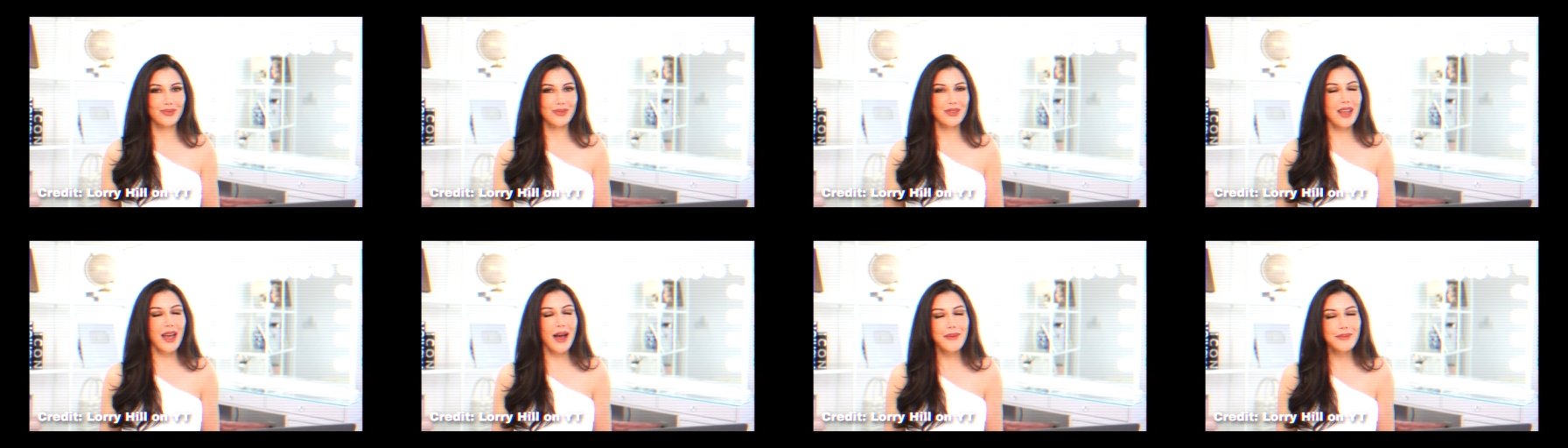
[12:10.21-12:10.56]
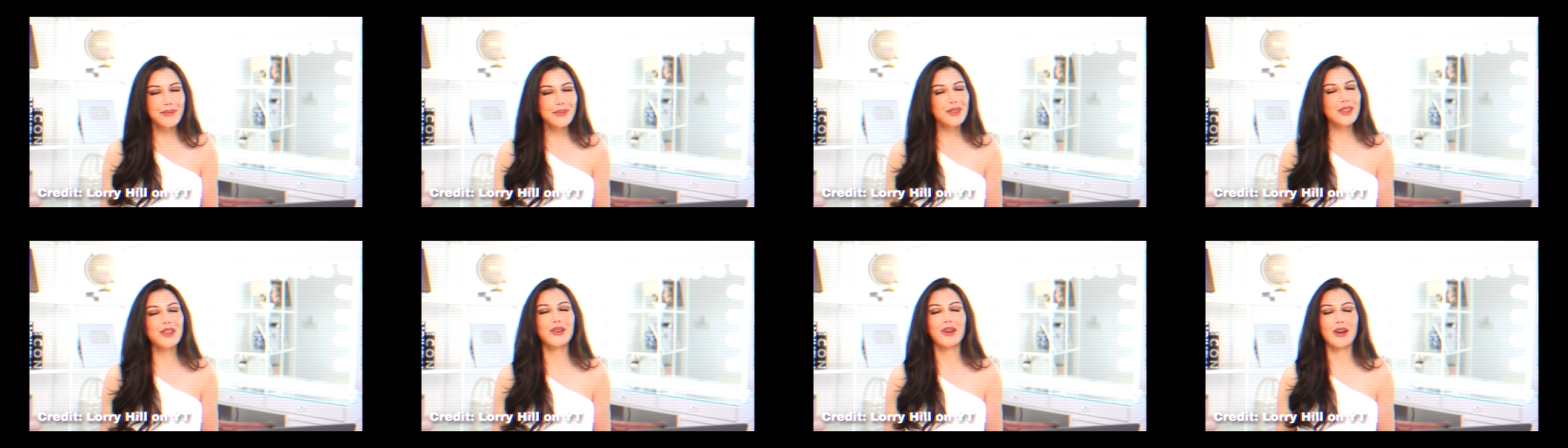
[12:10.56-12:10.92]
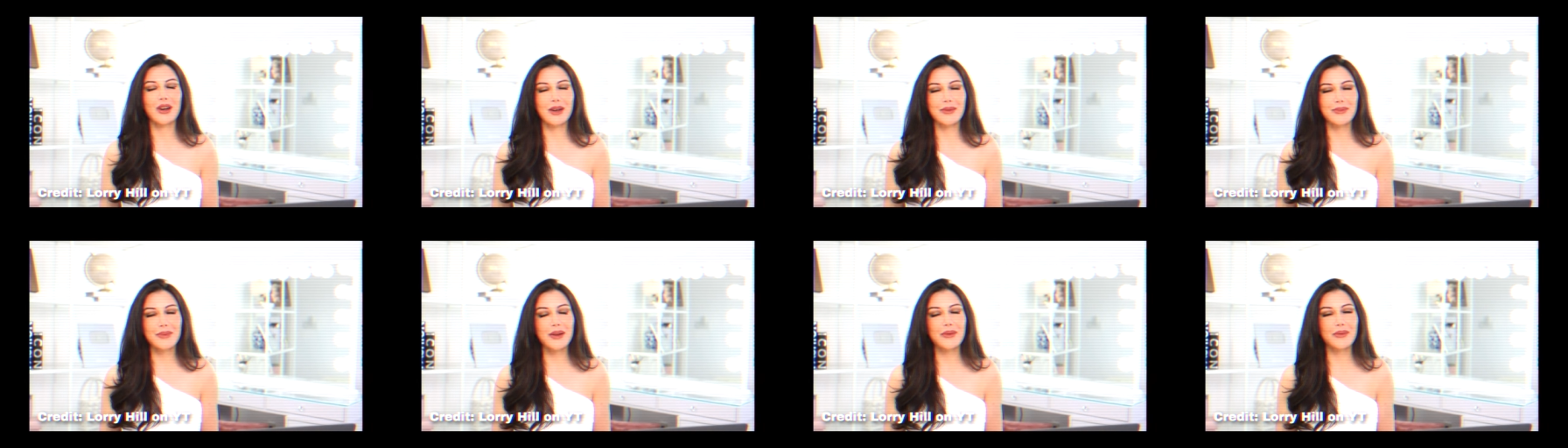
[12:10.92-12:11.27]
Yep, you
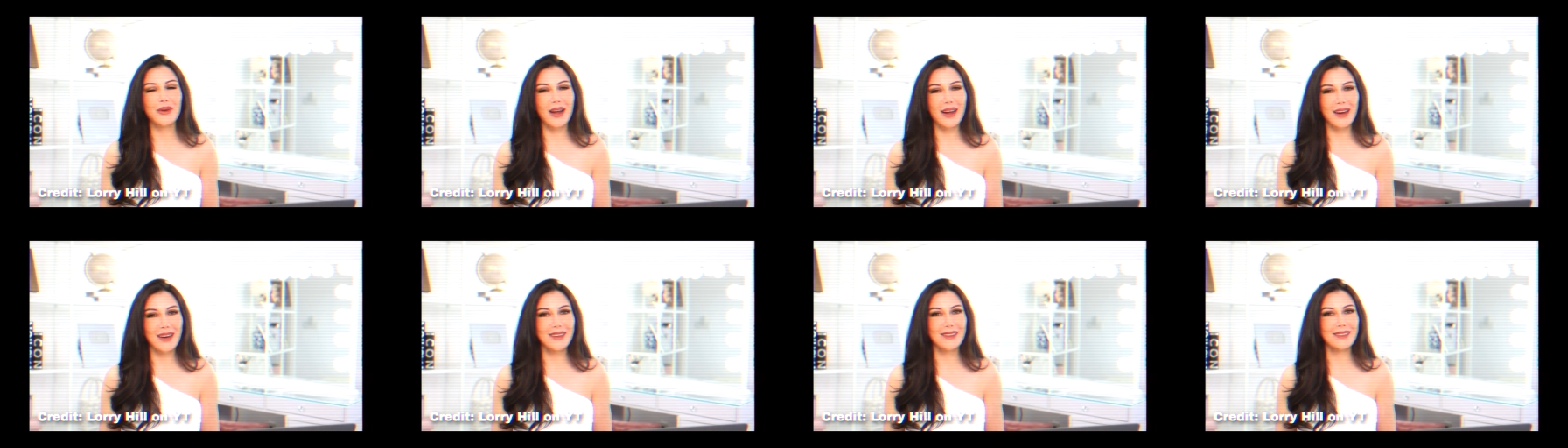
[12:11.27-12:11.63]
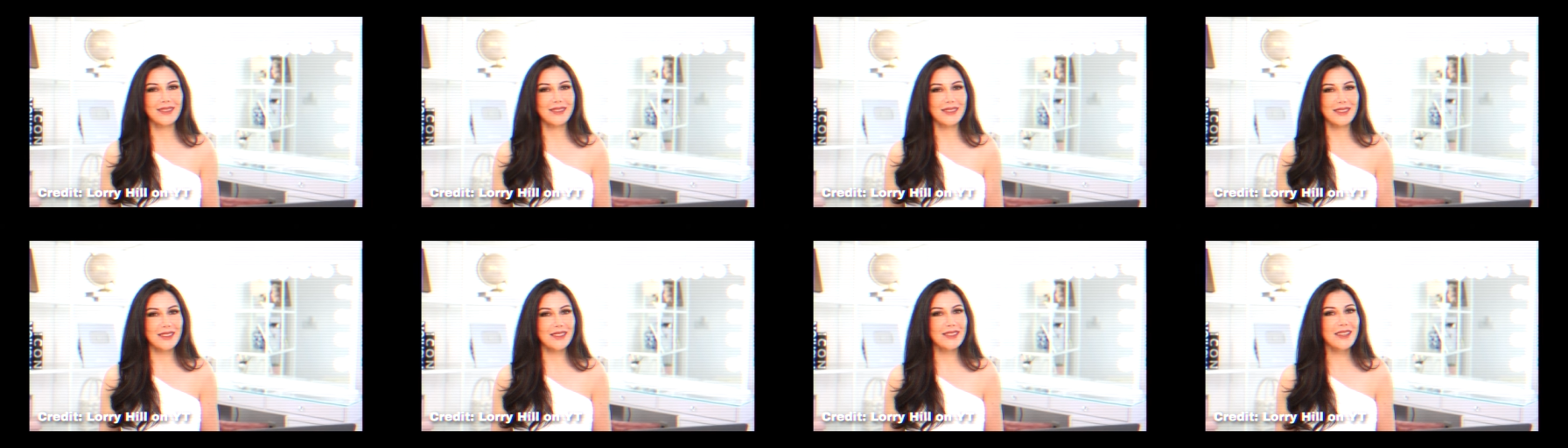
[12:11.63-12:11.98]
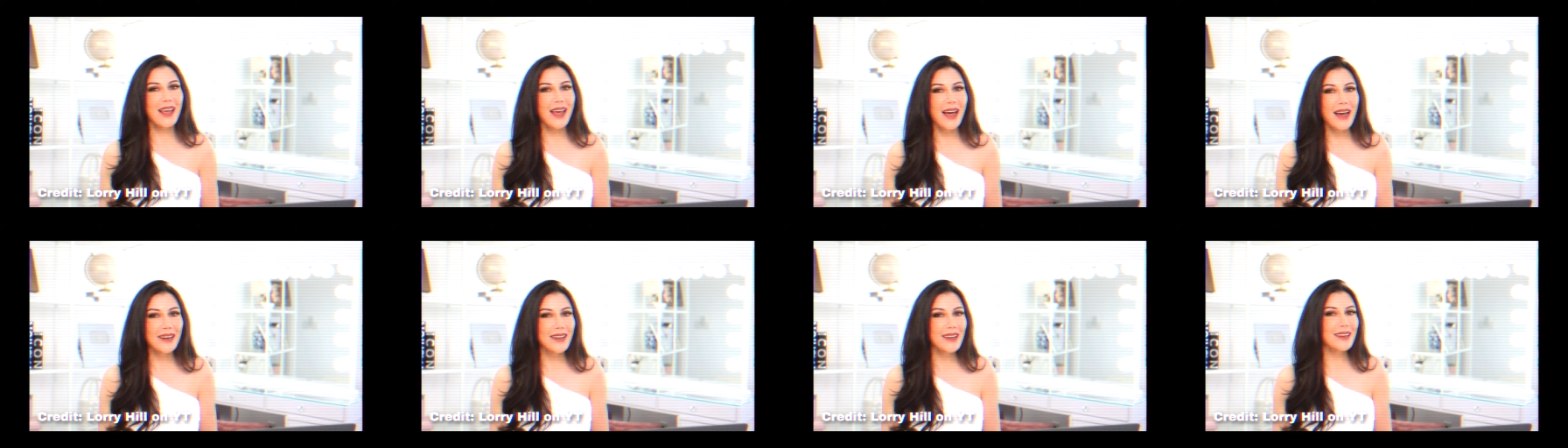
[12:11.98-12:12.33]
heard me right.
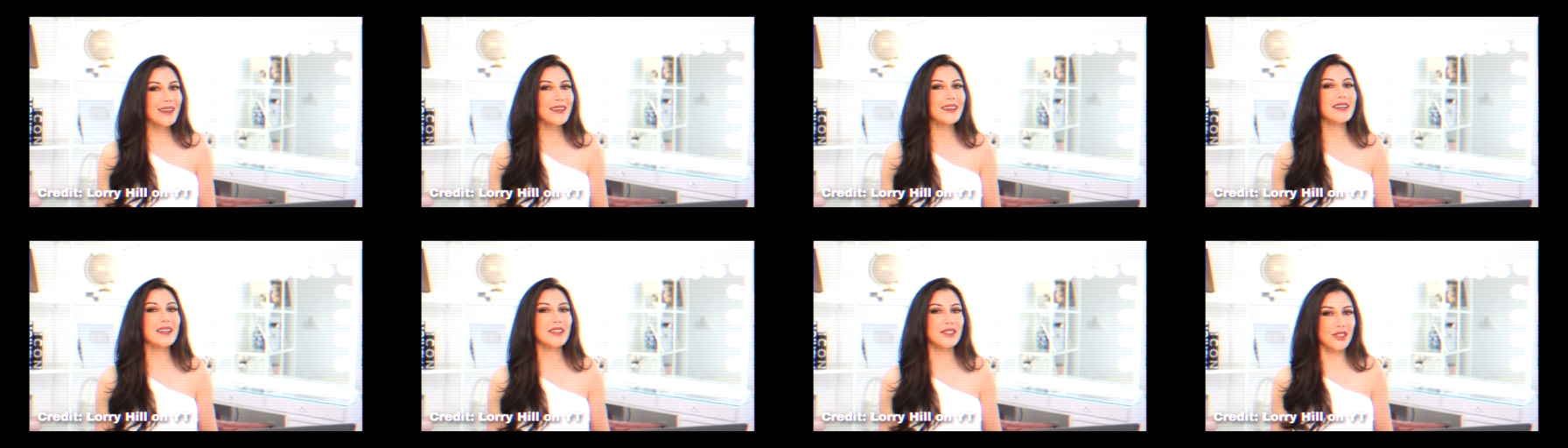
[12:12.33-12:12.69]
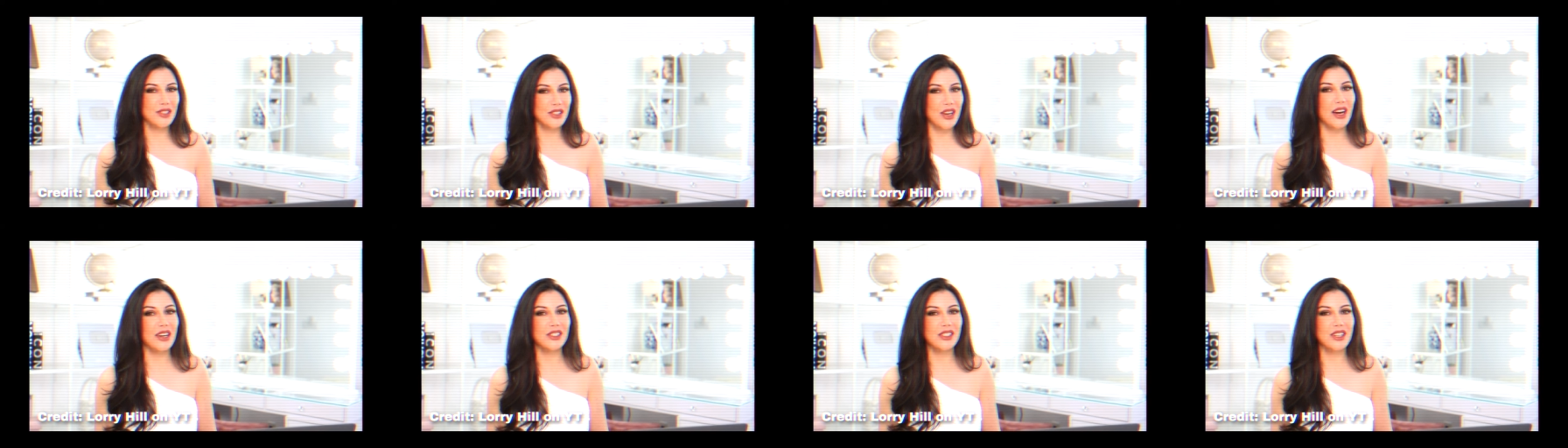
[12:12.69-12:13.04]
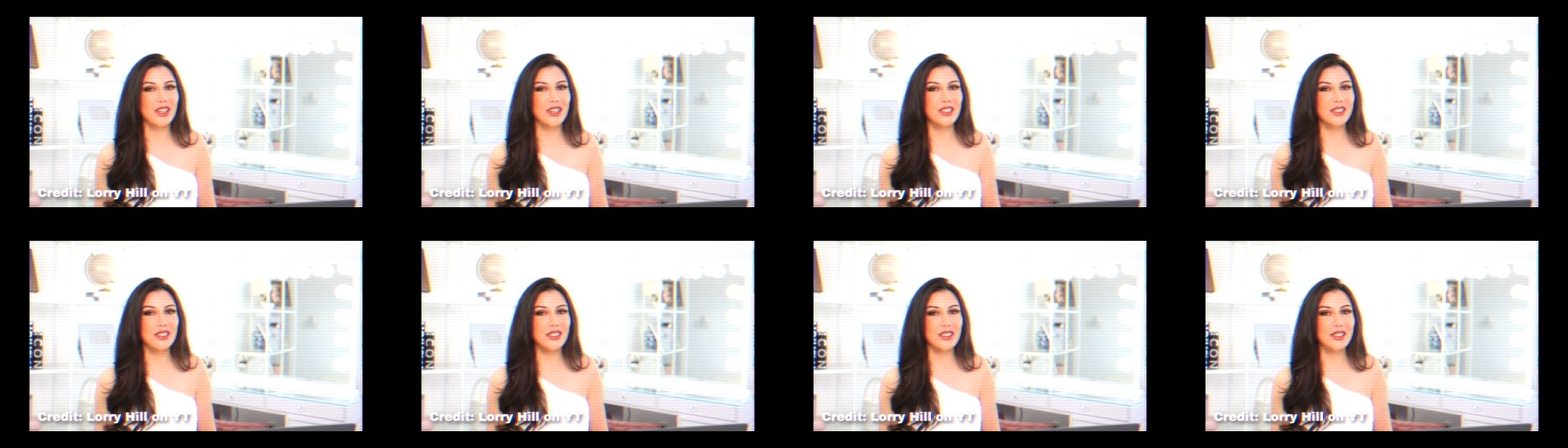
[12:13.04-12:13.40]
Tanning
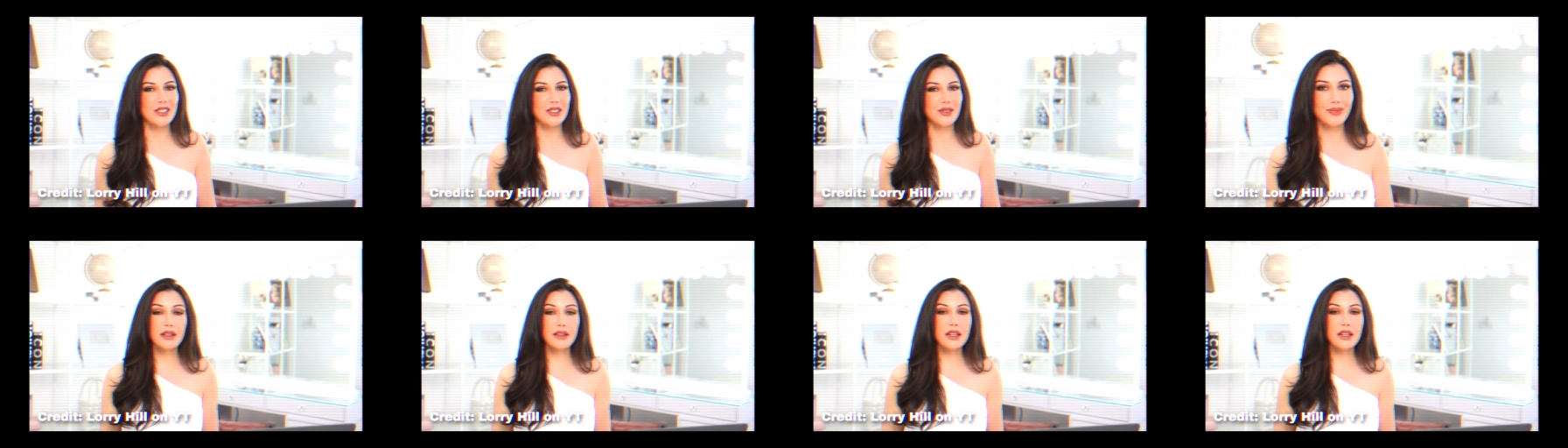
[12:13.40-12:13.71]
injections.